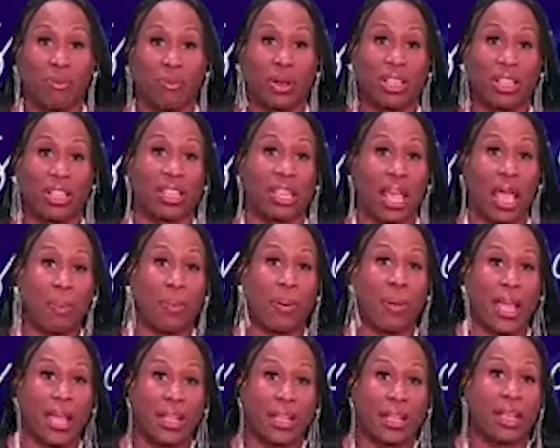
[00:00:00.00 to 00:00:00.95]
whether they
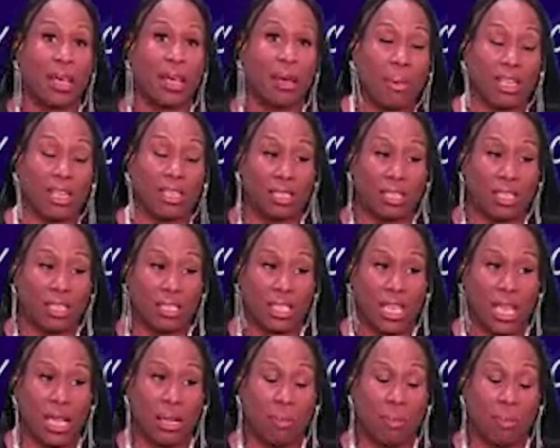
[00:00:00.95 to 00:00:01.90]
paying him under the
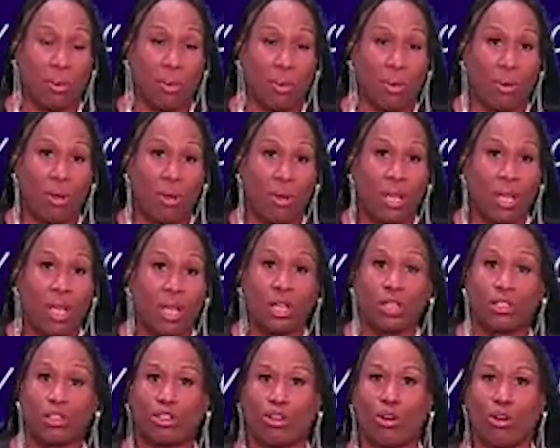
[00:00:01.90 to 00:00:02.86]
table,
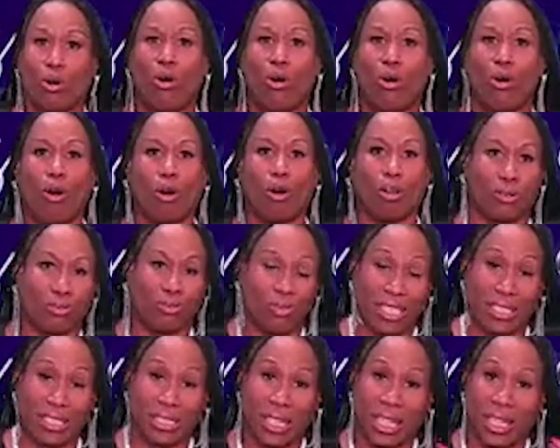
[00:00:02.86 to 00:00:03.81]
to all the
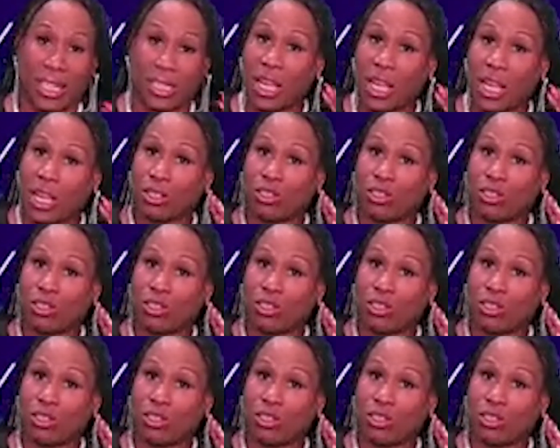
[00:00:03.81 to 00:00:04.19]
rest of this.